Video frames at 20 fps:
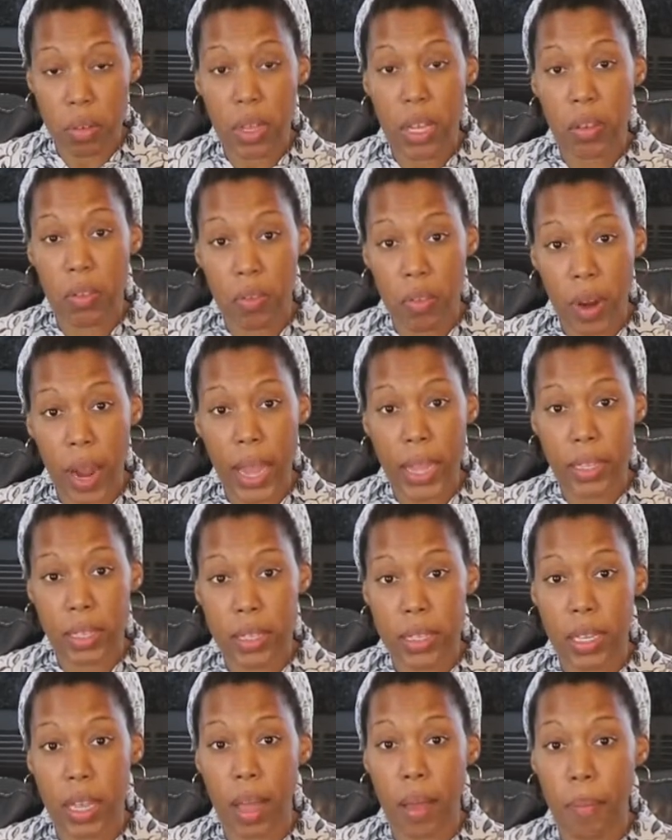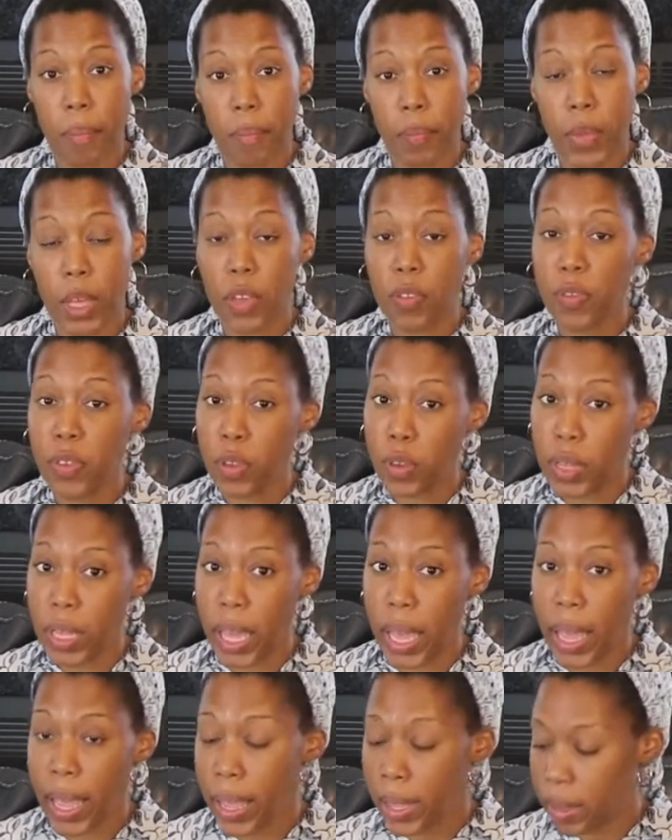can write some. If you
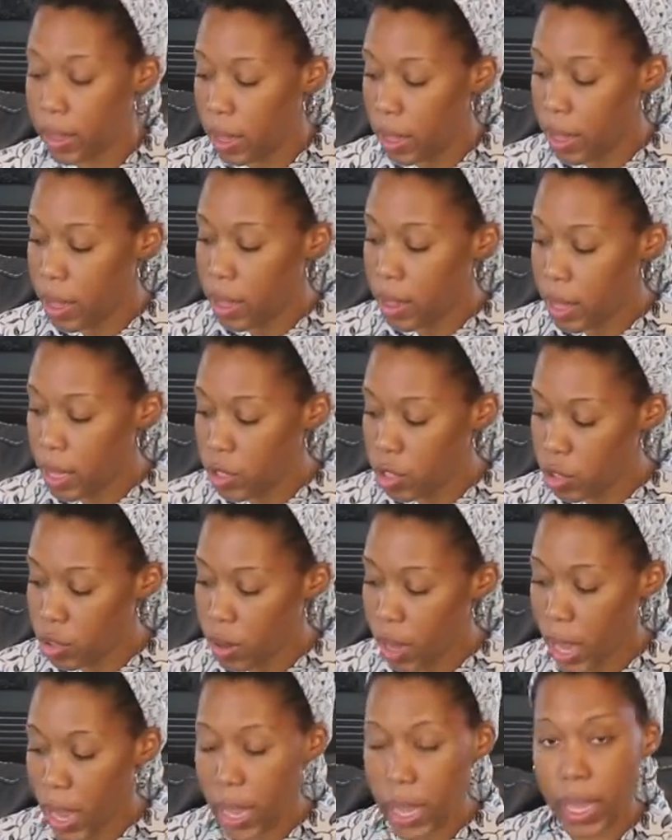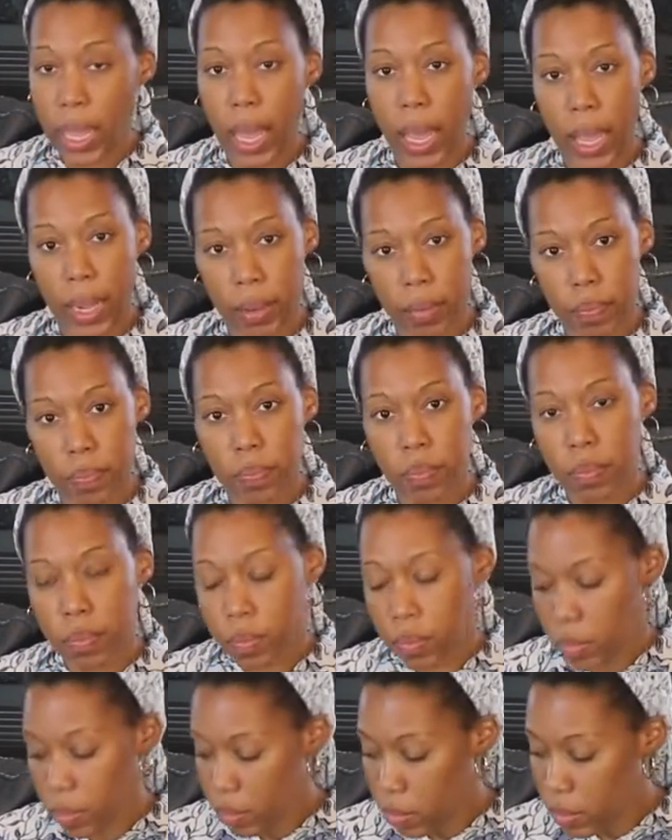can, then try, and
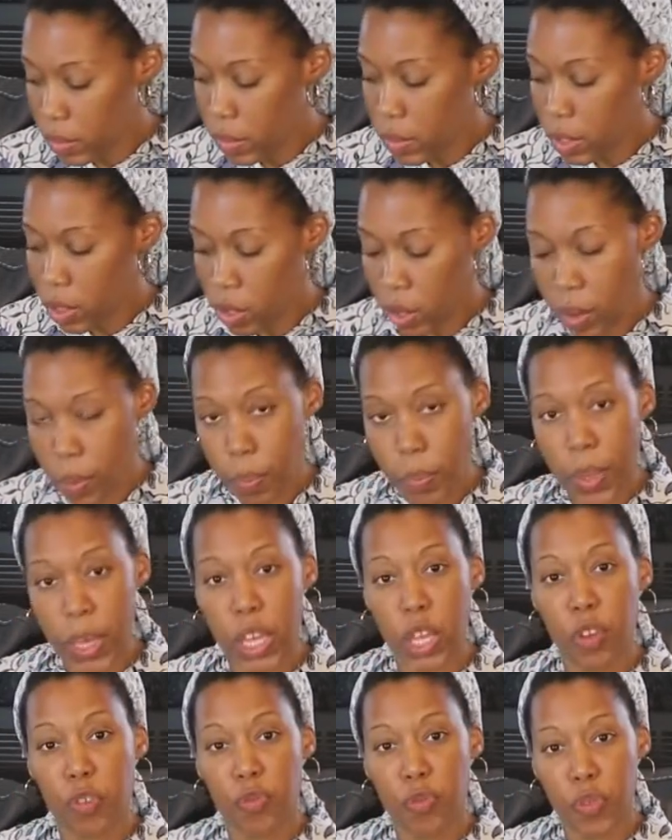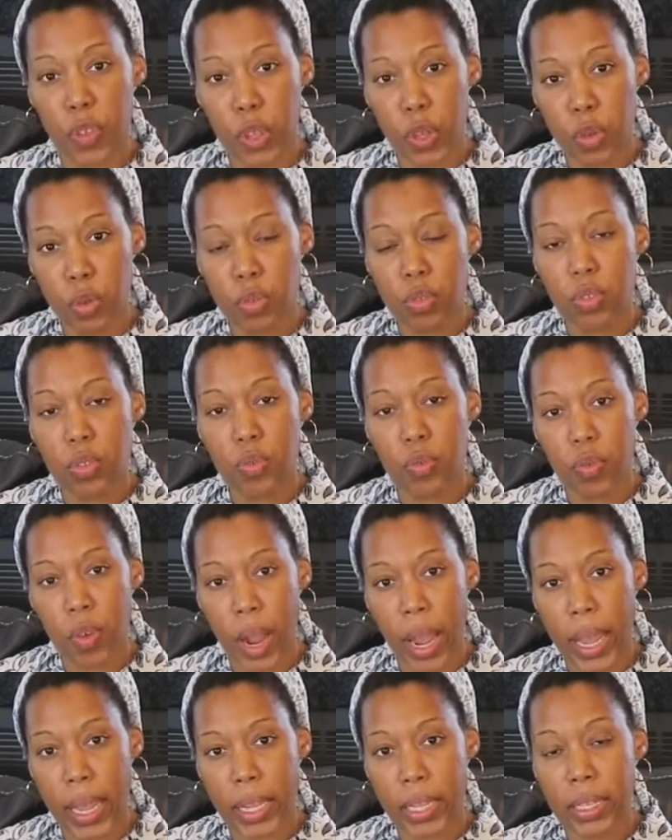you can pick a few to
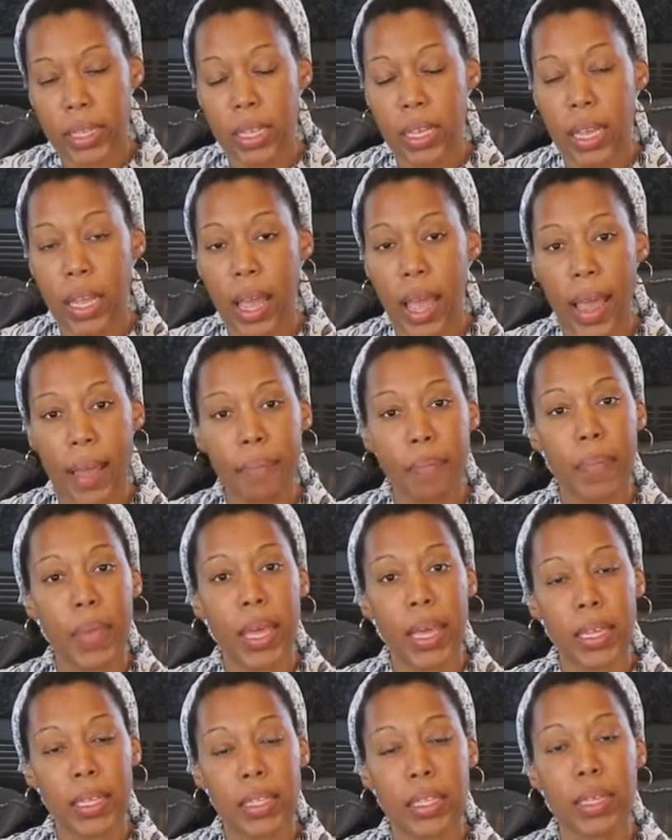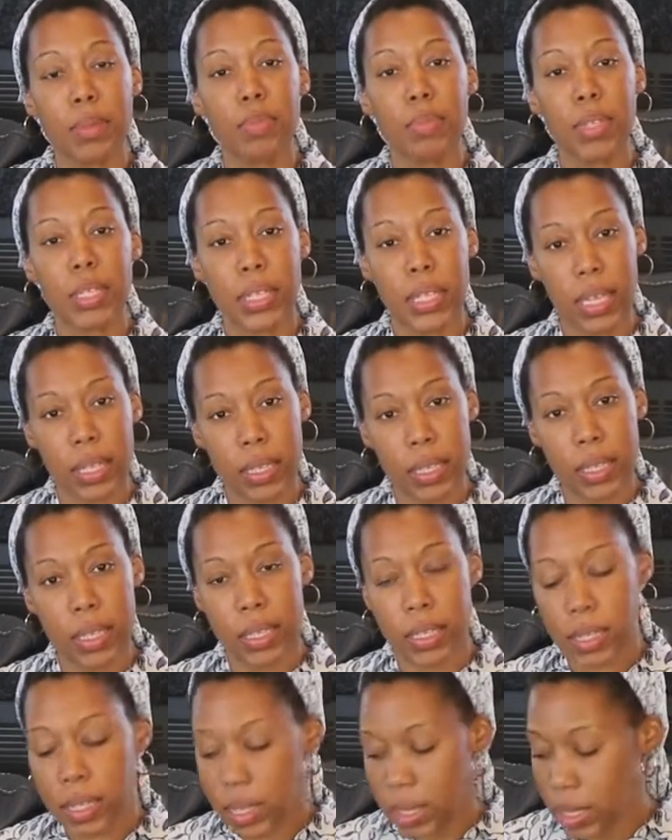write and make some
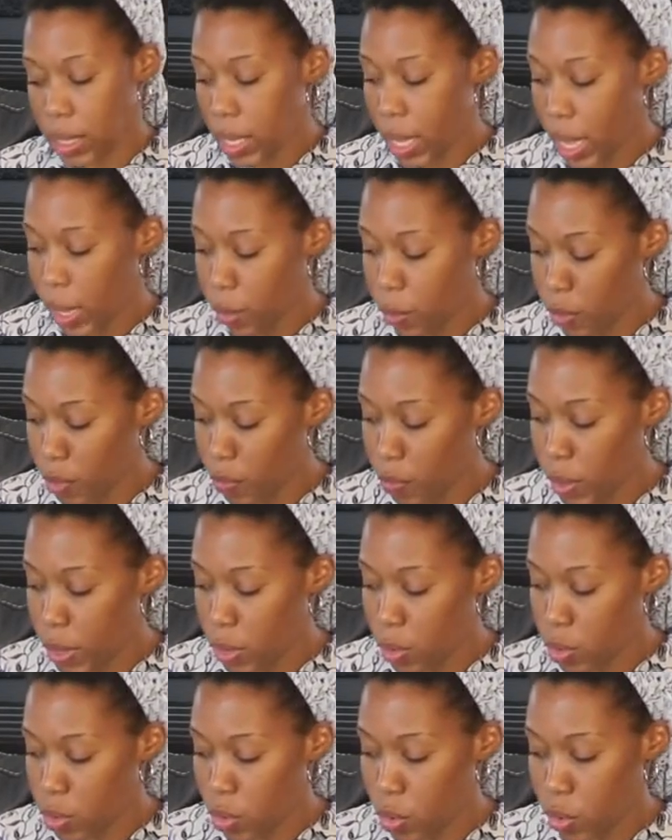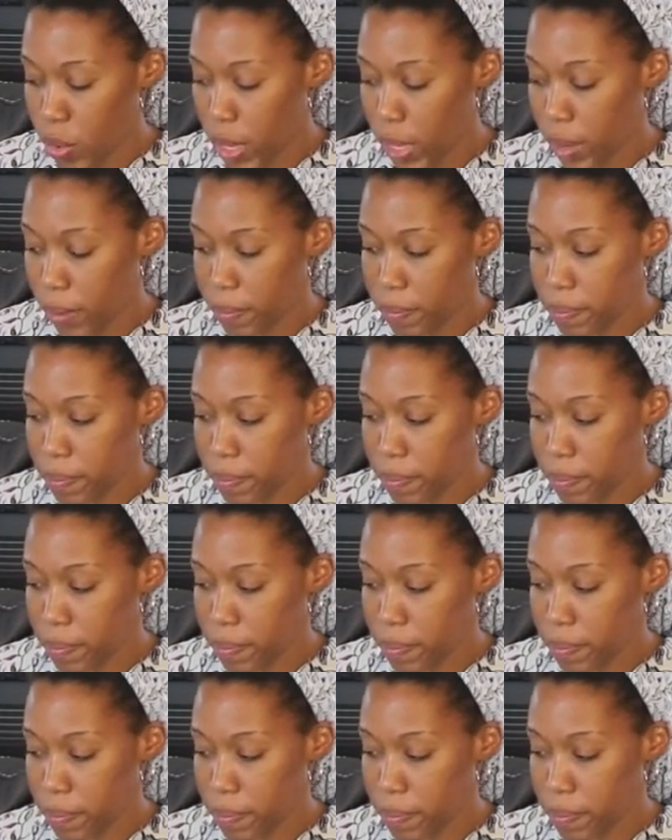sentences like we've been doing.